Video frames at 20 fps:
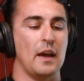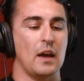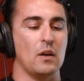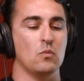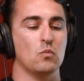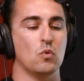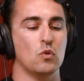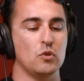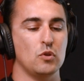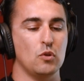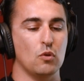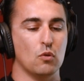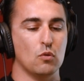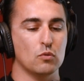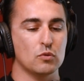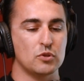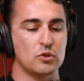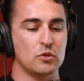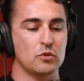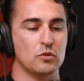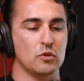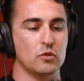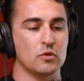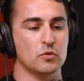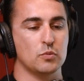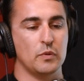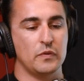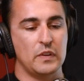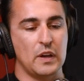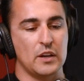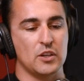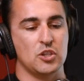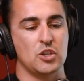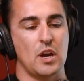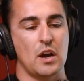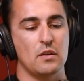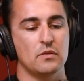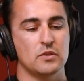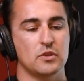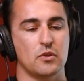And what you also do is with that
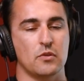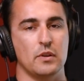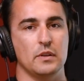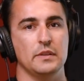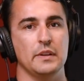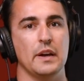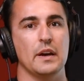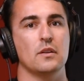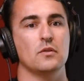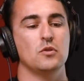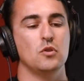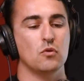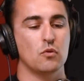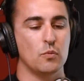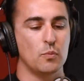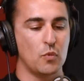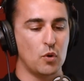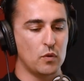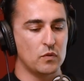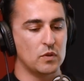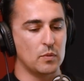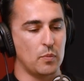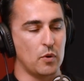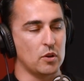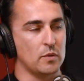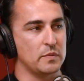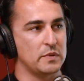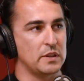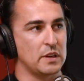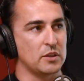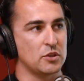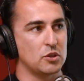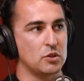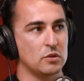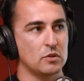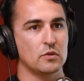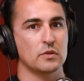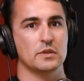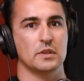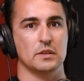shower screen now, you remove the bottom
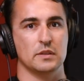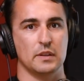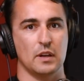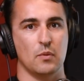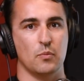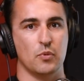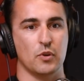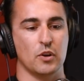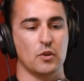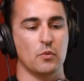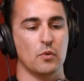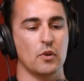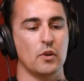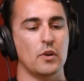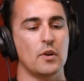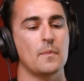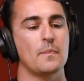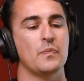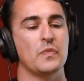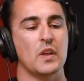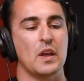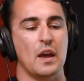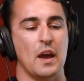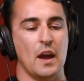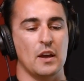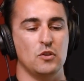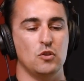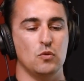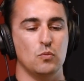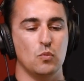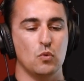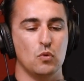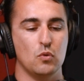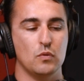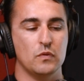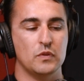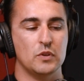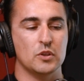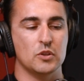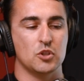section because it's now brickwork, and you
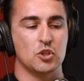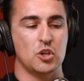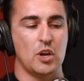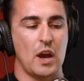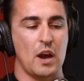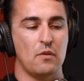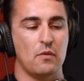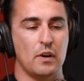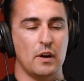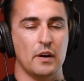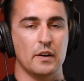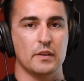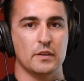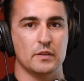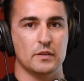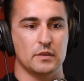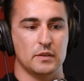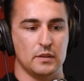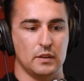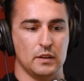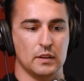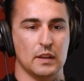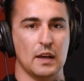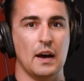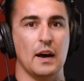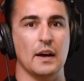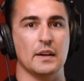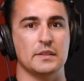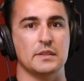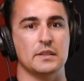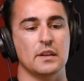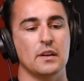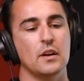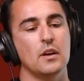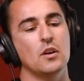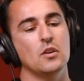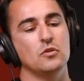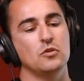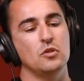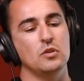move the shower glass
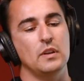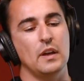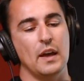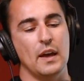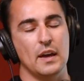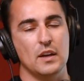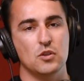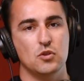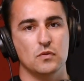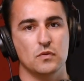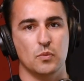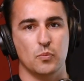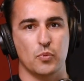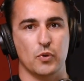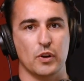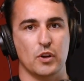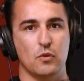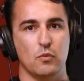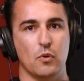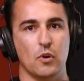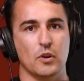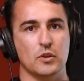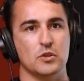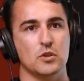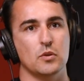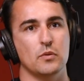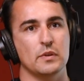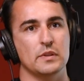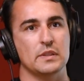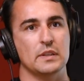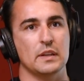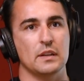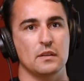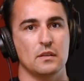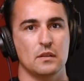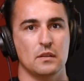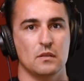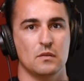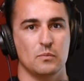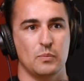to the edge of the brickwork. So it's
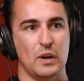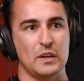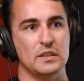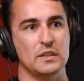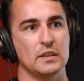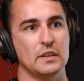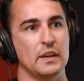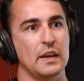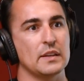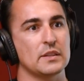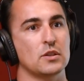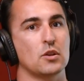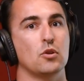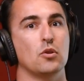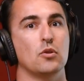basically as